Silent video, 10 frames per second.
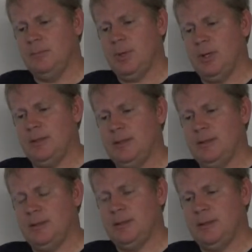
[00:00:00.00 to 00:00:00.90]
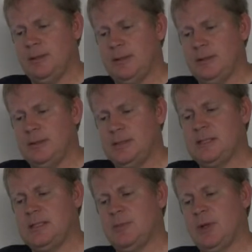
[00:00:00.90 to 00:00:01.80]
But
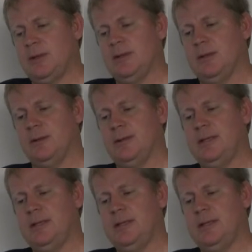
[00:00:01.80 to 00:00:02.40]
Since he's mentally ill,